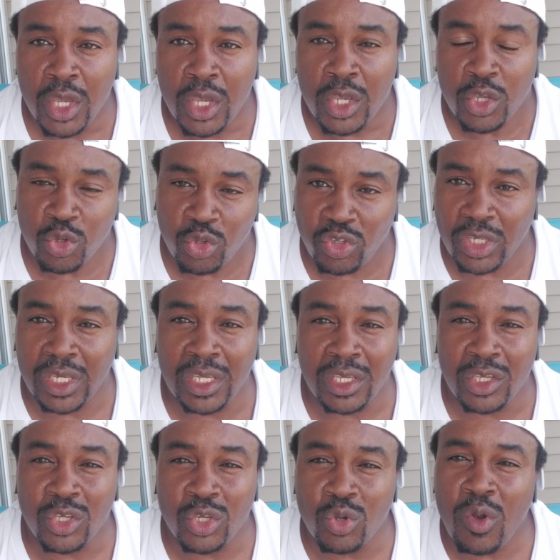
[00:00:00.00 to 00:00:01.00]
You see,
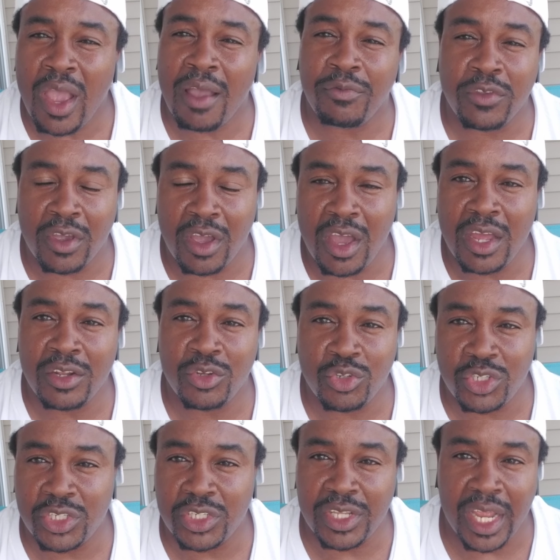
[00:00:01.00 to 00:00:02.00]
you have to
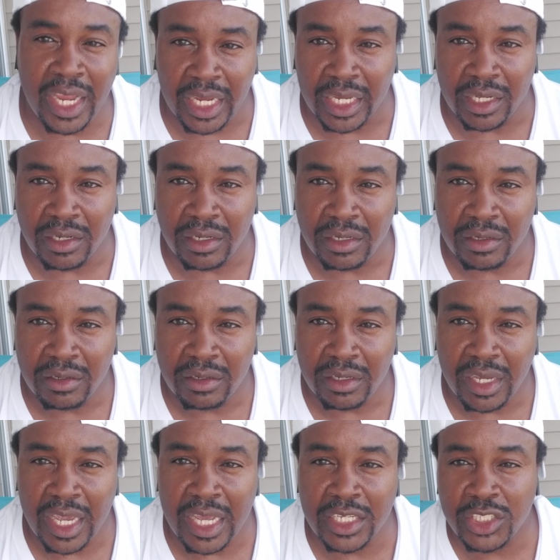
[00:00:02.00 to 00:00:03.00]
understand
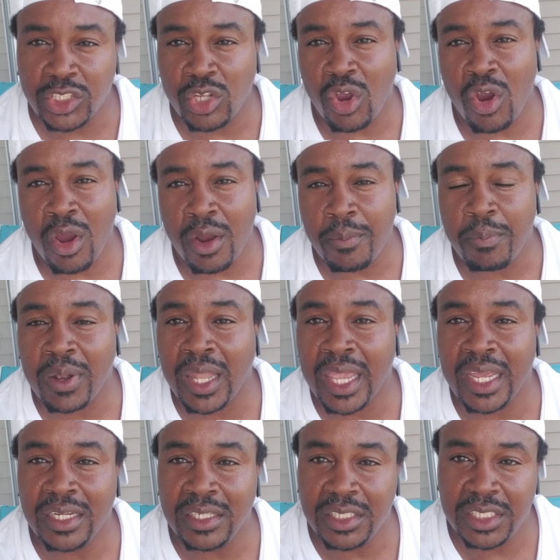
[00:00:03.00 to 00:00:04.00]
and start
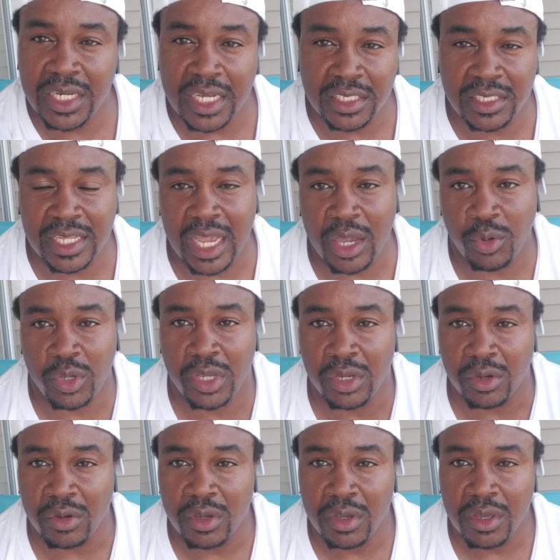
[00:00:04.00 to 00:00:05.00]
playing chess out
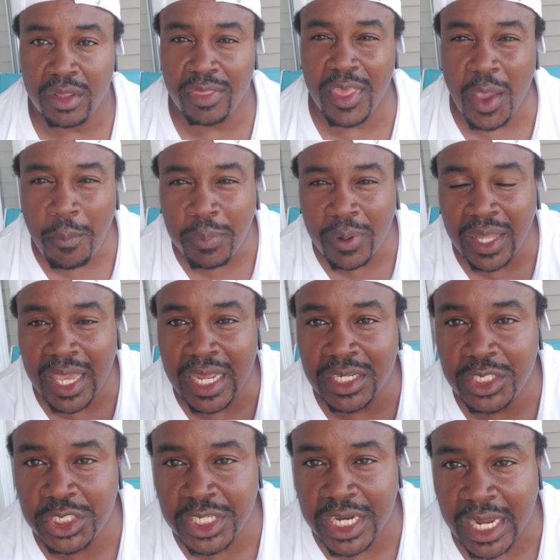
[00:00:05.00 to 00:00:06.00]
here. They're
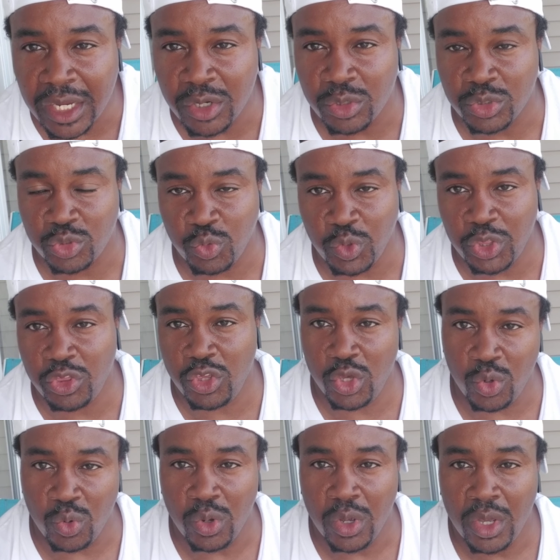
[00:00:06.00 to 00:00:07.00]
playing checkers with
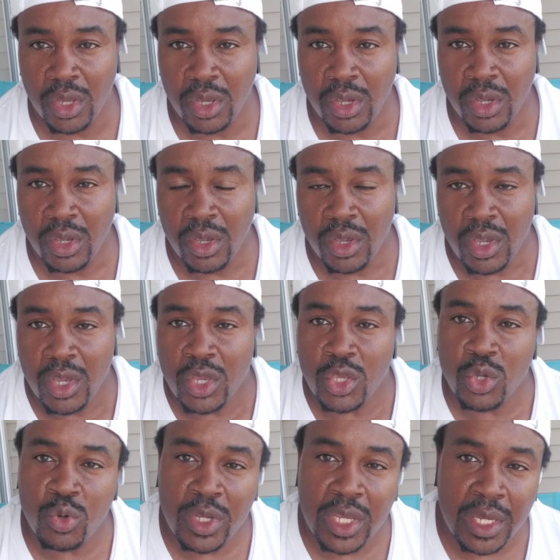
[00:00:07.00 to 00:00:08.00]
you.
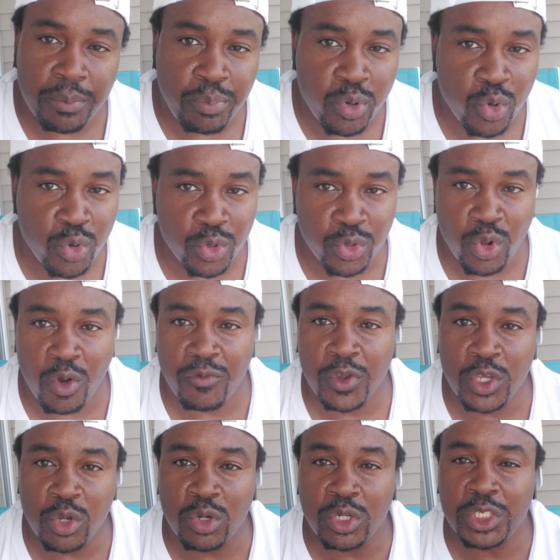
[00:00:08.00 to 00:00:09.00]
You get pulled over
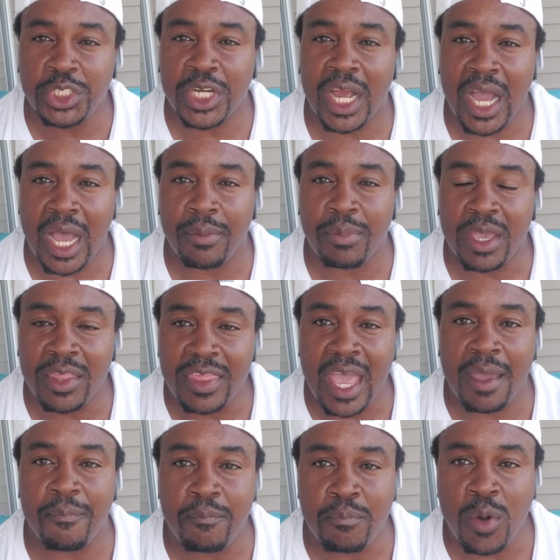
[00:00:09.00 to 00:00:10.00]
your job in
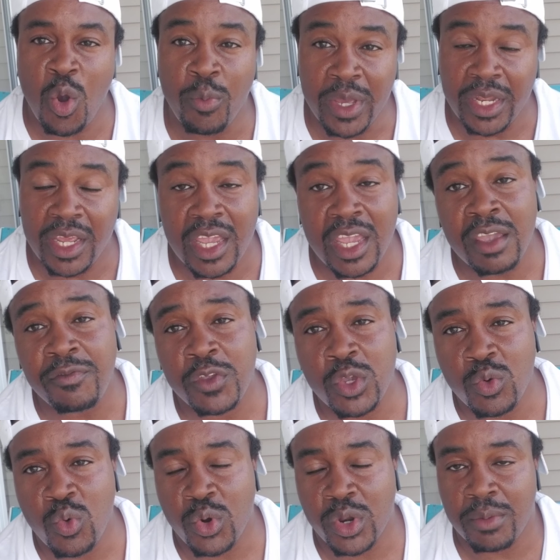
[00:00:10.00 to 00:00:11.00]
that moment if
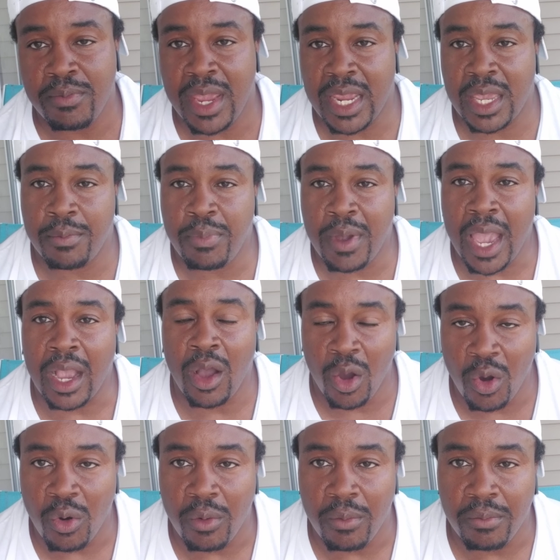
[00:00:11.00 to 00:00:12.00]
you want to make it back
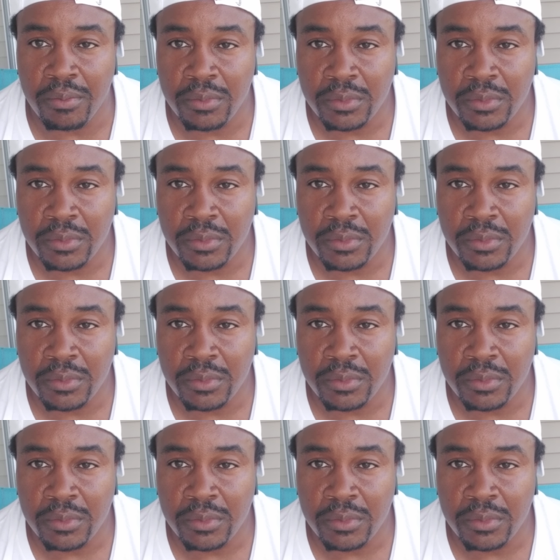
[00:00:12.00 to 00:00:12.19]
home.